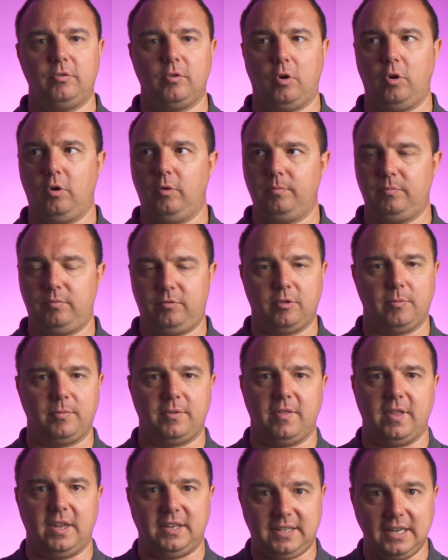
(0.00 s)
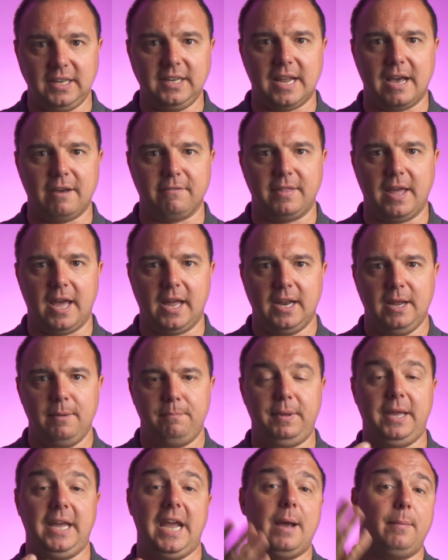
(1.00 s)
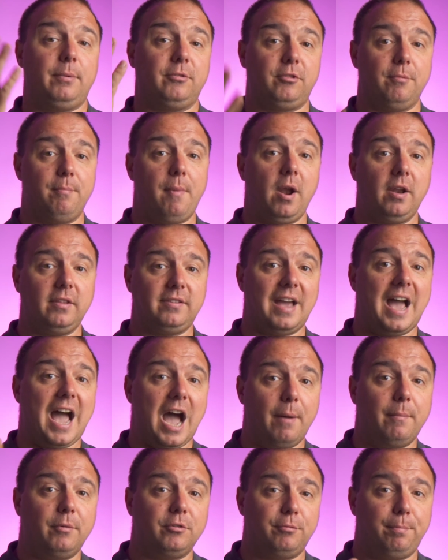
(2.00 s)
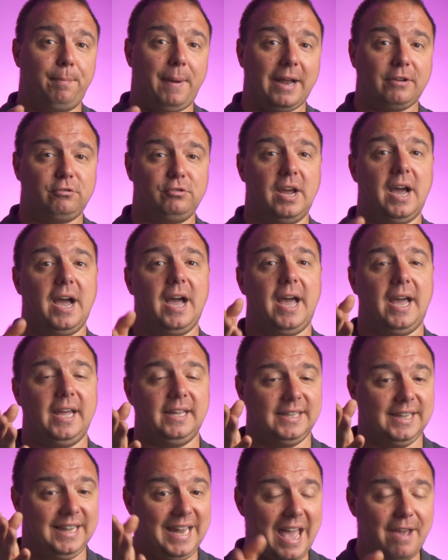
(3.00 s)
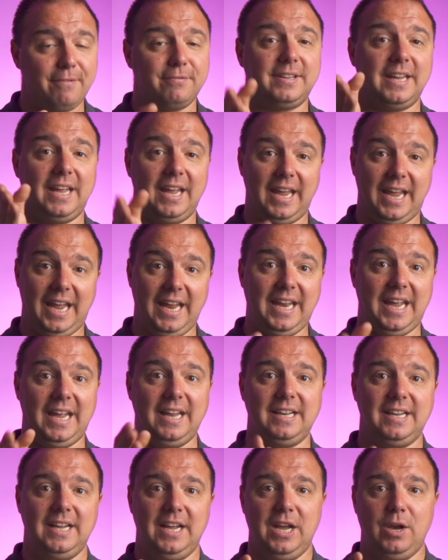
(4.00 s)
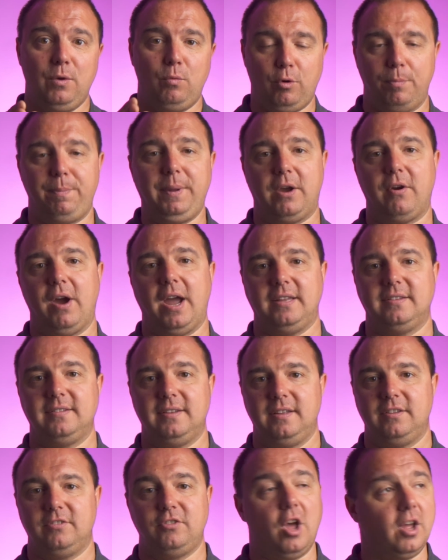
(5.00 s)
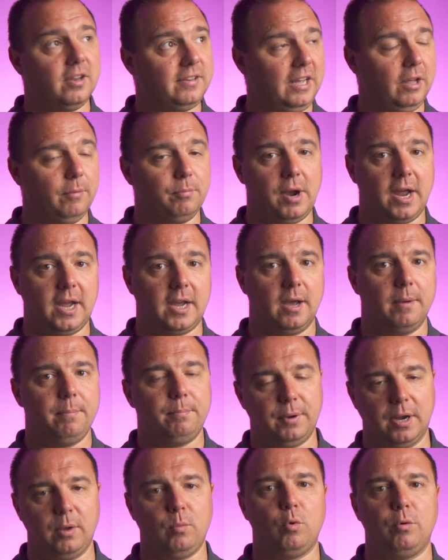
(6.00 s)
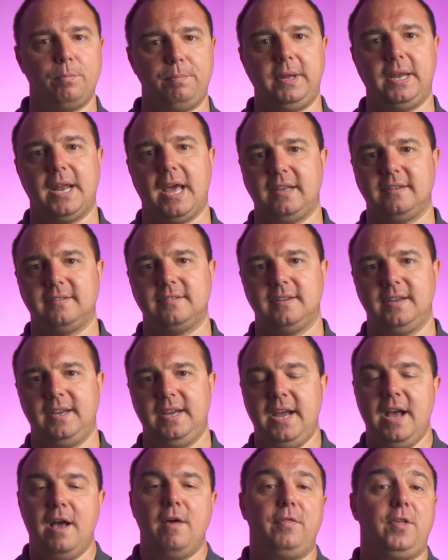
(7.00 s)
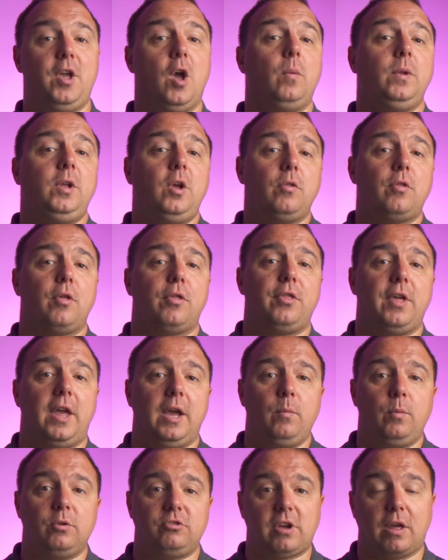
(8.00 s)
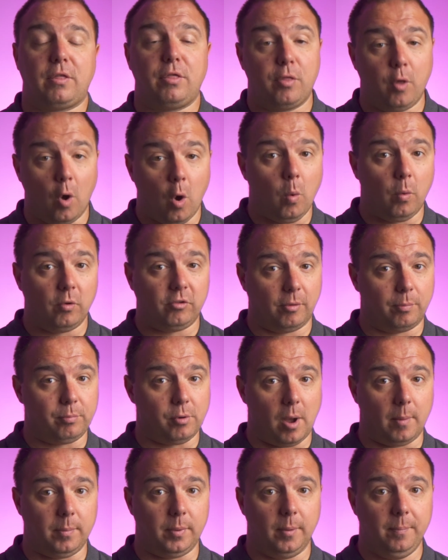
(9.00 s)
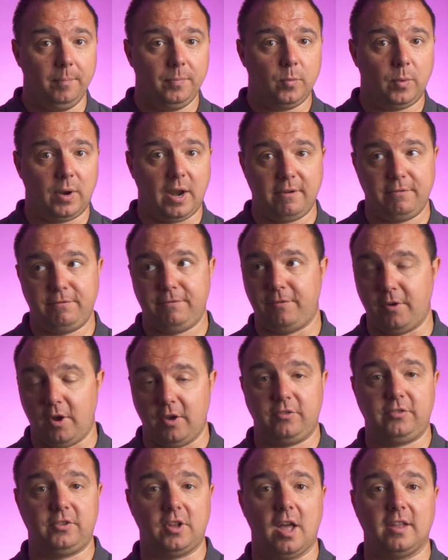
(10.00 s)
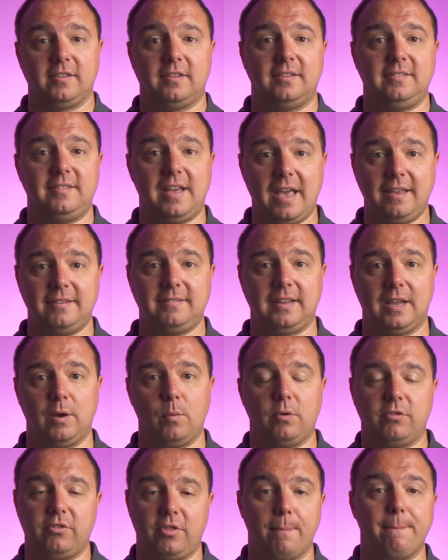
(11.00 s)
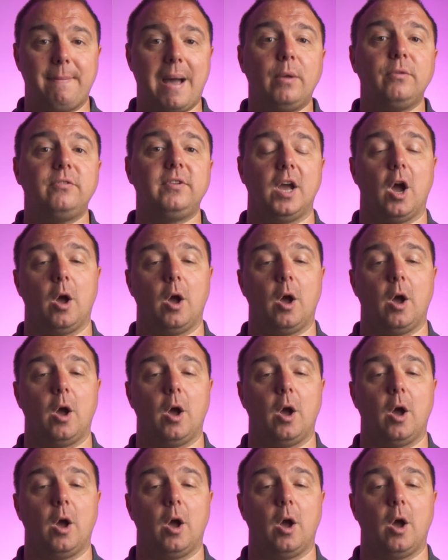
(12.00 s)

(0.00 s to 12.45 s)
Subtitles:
or something that didn't have that, being able to monitor how much battery I had left in it would be great. It's not a deal breaker, but it would be nice. The only other thing which I thought was a problem when I first started testing was the mounting